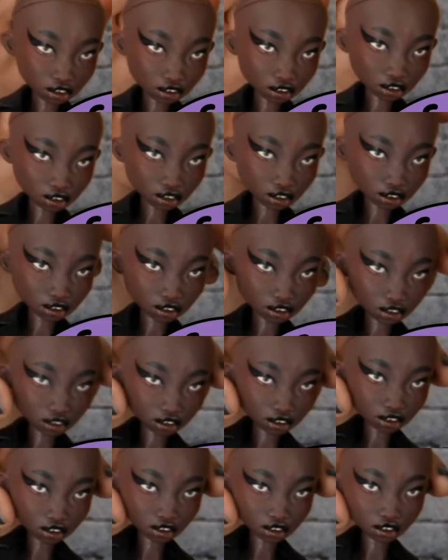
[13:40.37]

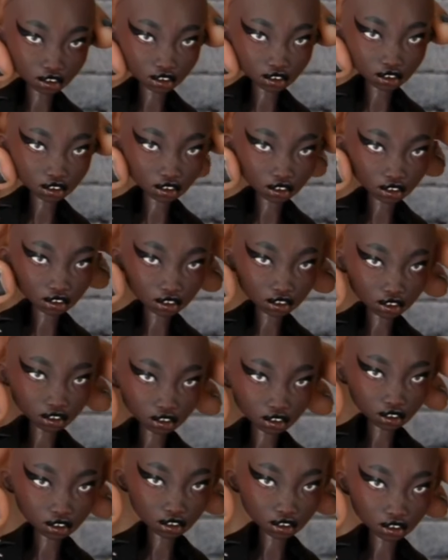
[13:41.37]

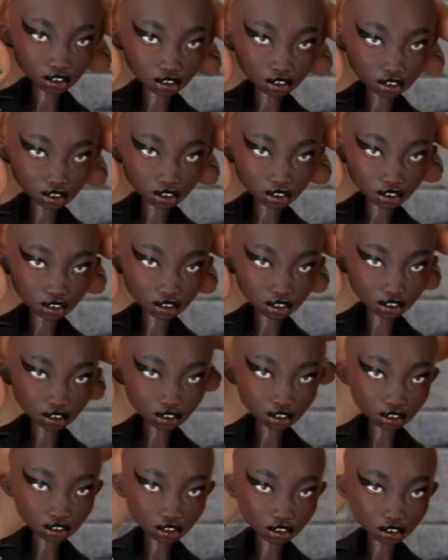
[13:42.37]

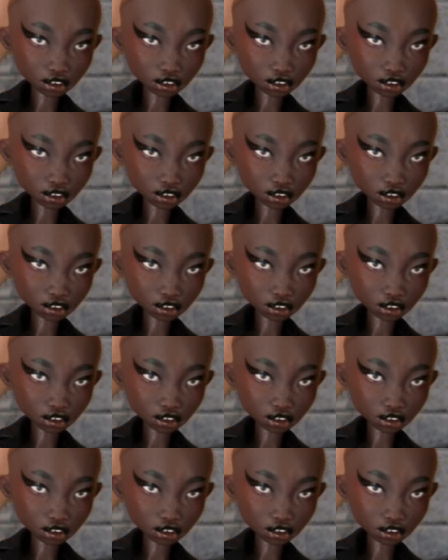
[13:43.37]
[no speech]